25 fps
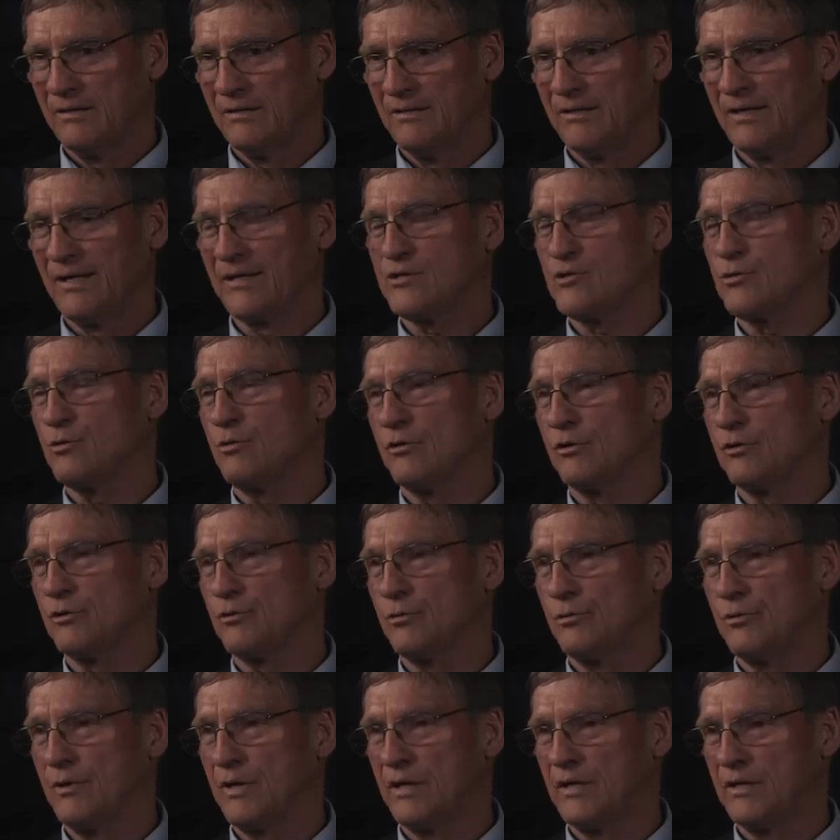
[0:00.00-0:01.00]
next door
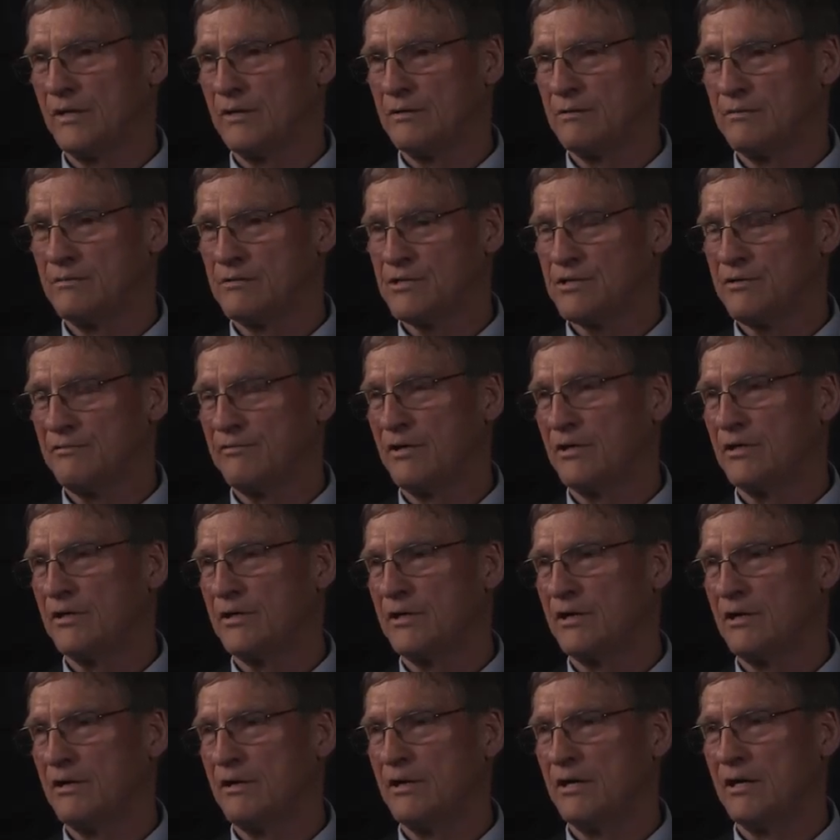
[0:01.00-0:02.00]
to a
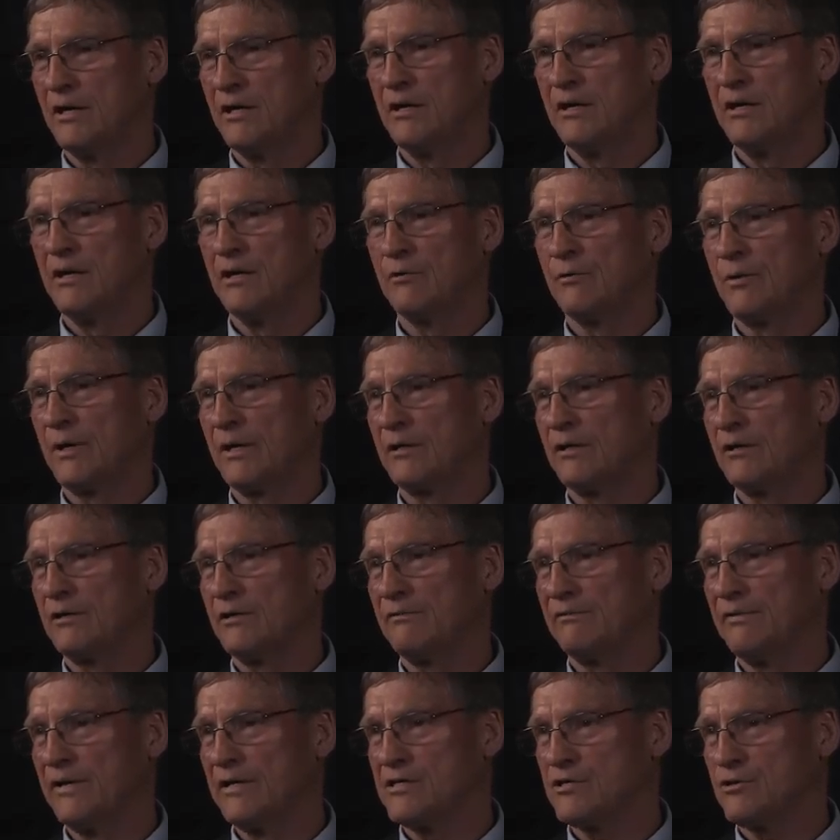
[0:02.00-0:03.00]
civilian irregular
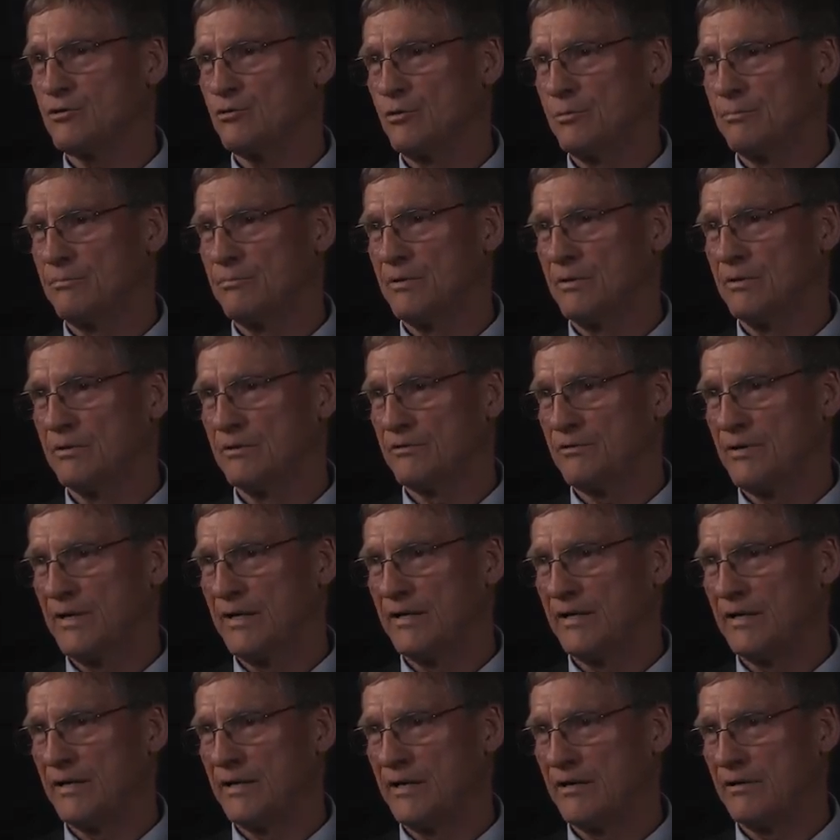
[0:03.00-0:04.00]
defense group
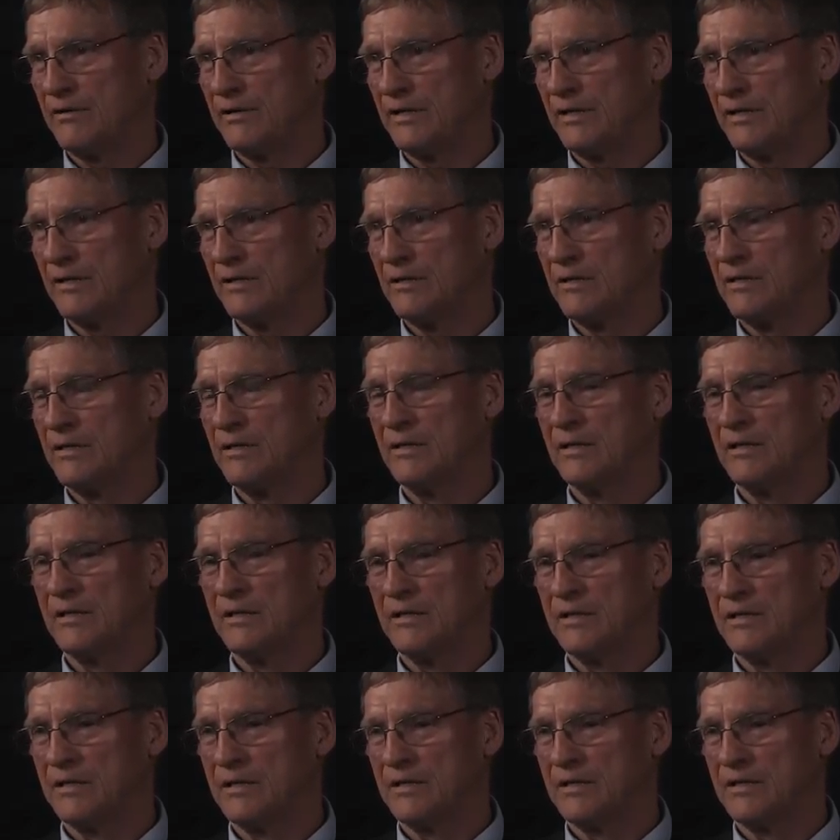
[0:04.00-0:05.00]
training area,
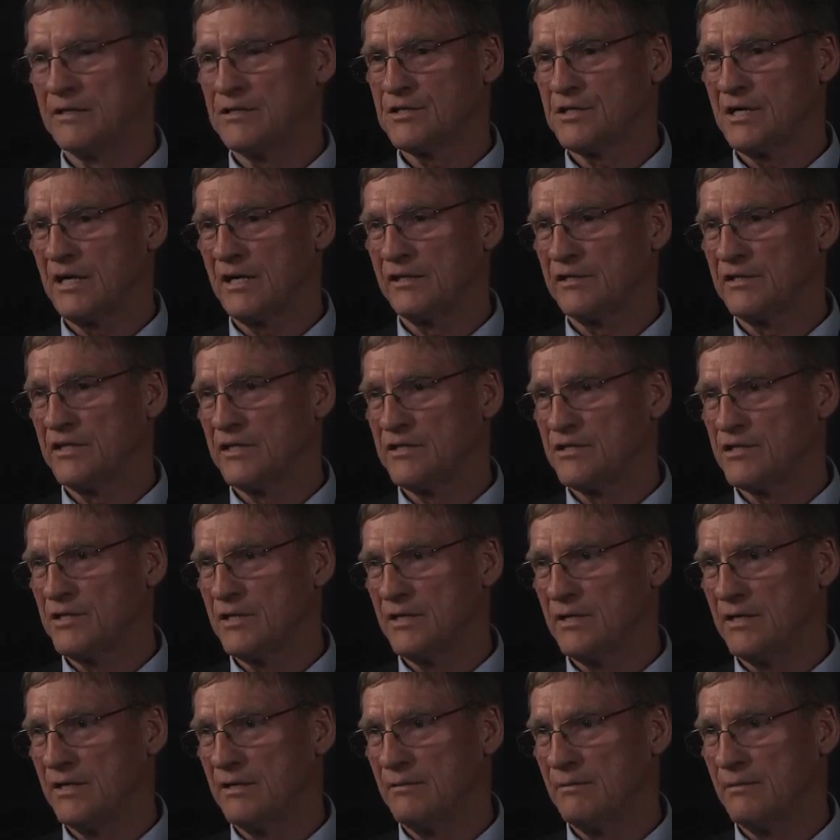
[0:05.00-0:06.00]
uh, C I D
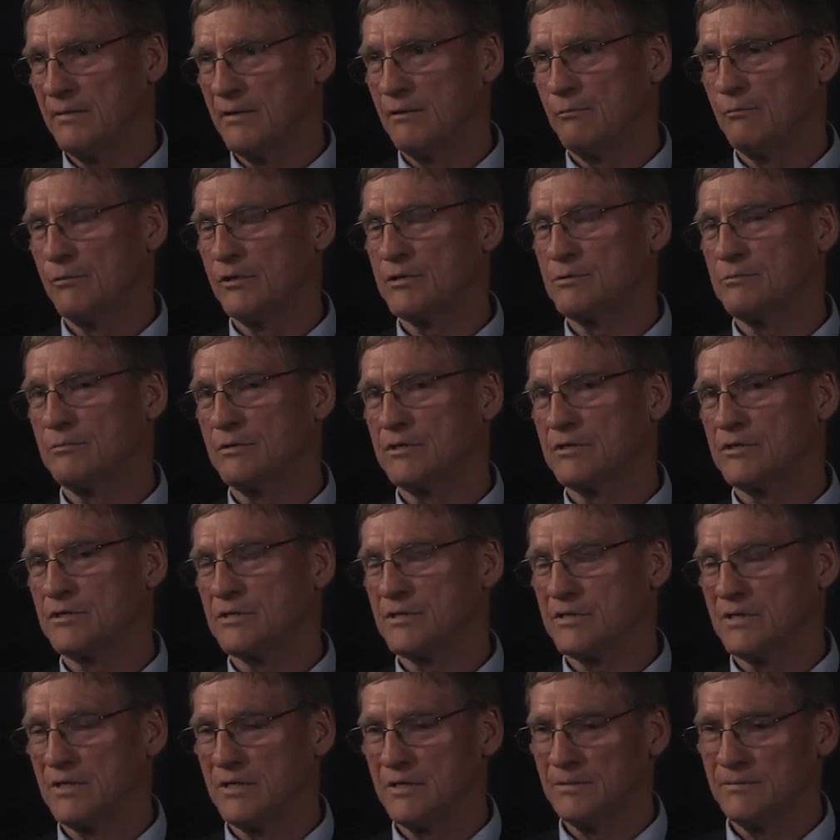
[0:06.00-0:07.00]
G, which yeah.
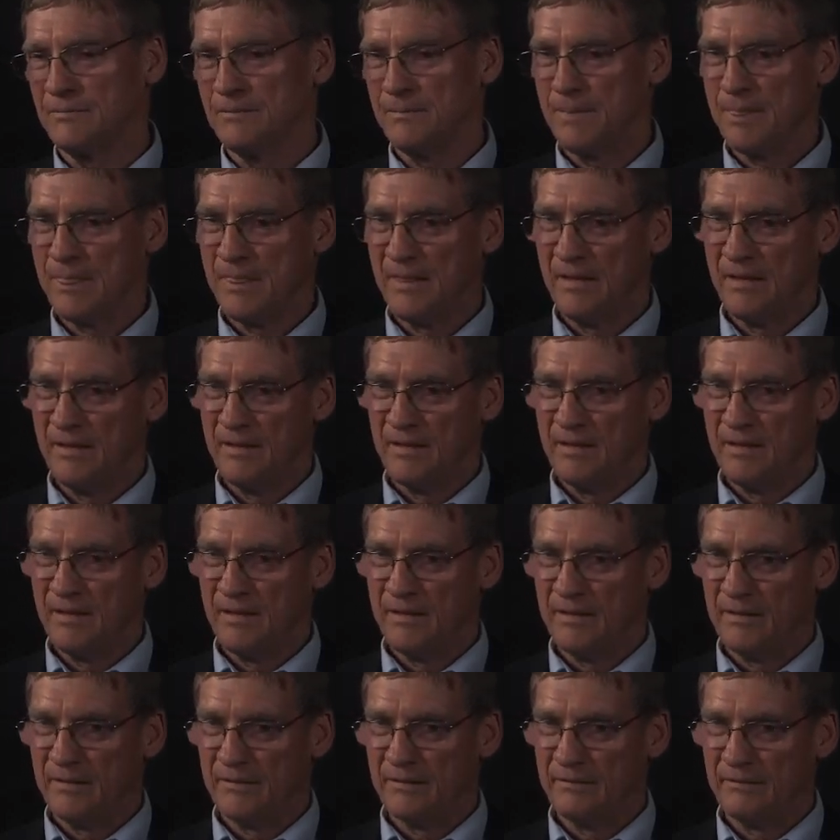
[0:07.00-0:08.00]
was, uh,
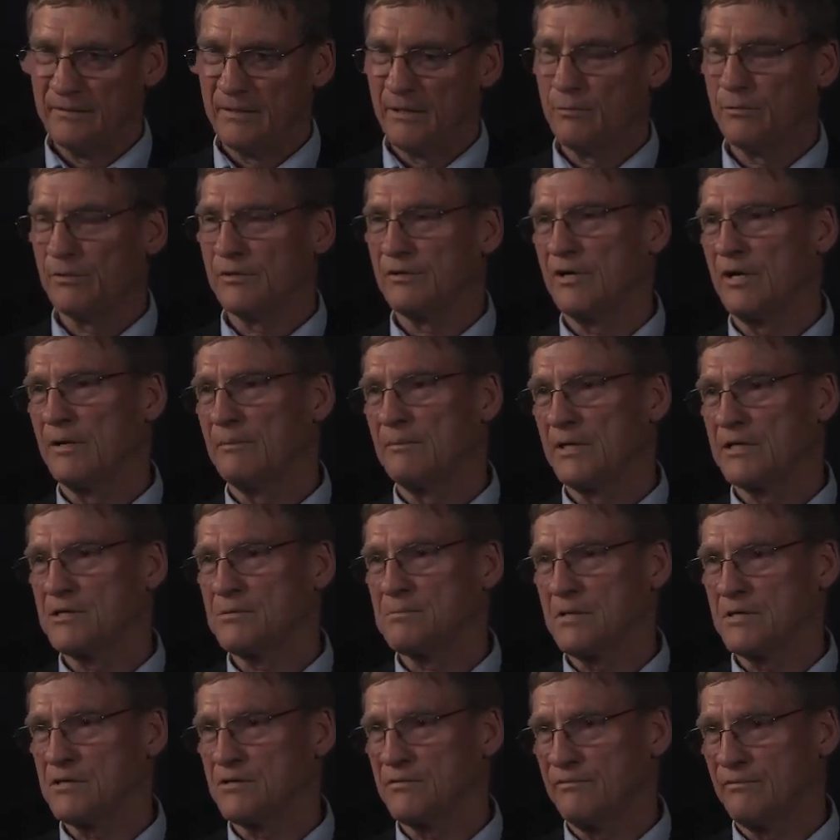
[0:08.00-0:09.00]
uh, they were trained by
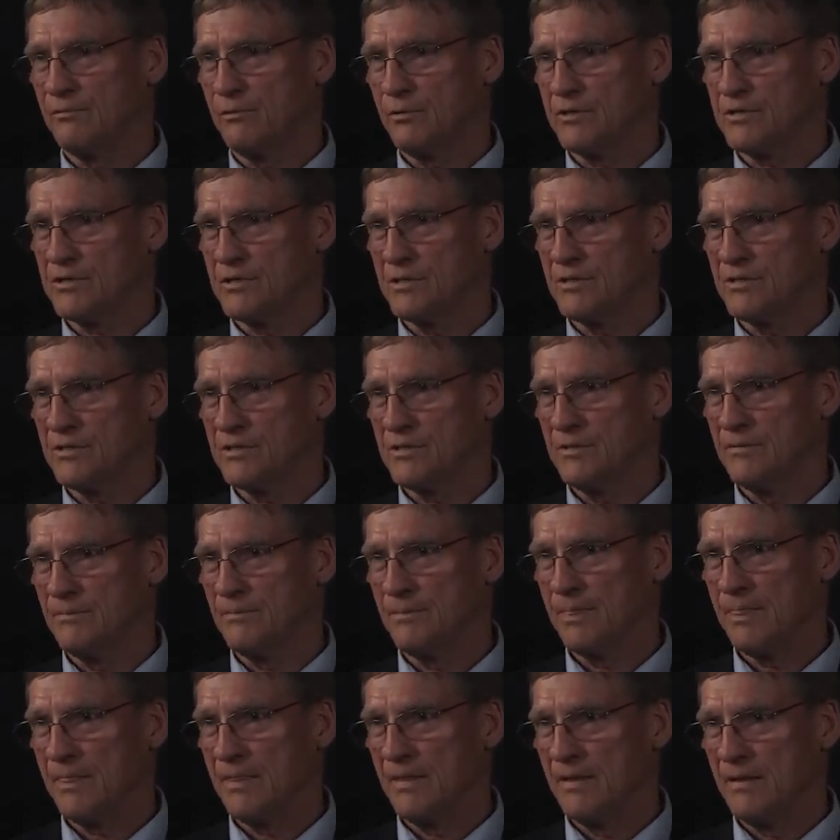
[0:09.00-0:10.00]
Special Forces
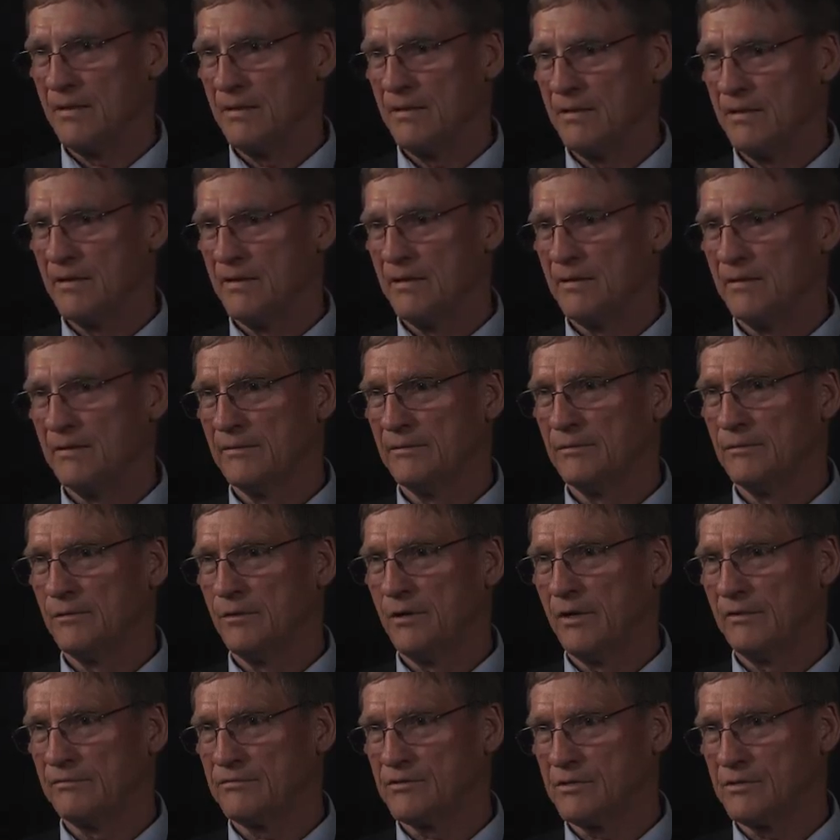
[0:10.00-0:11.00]
uh,
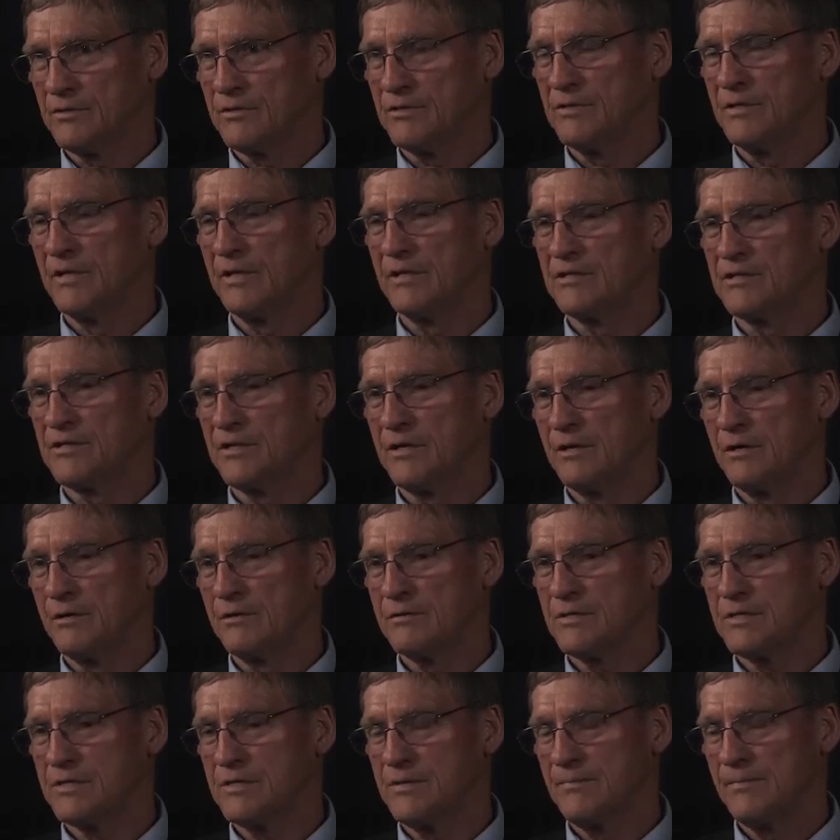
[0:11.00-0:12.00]
officers and N C
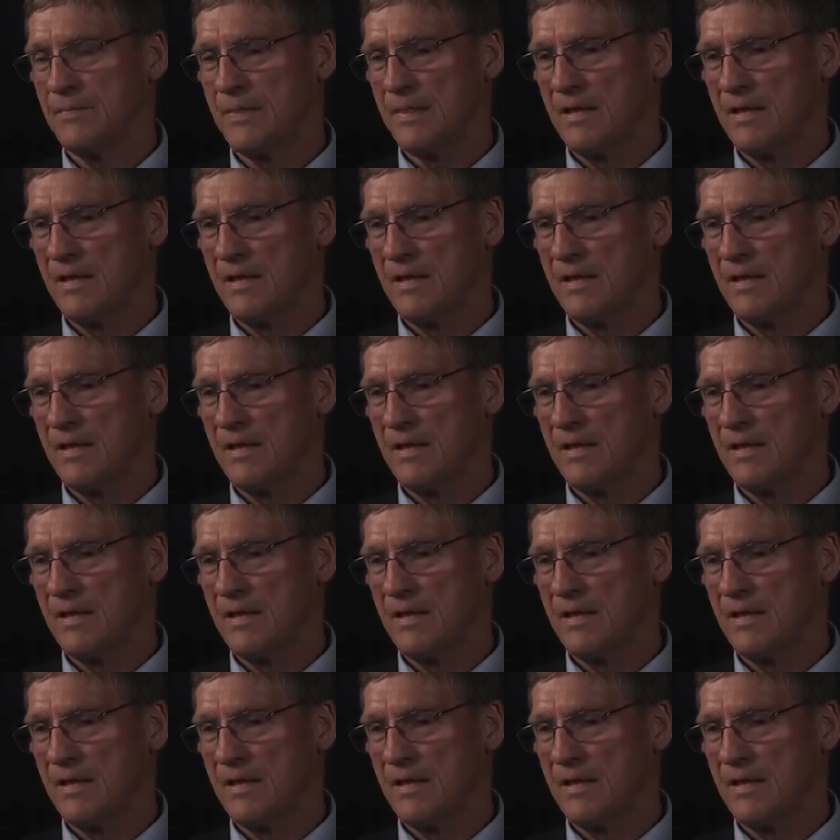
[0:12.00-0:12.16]
Os.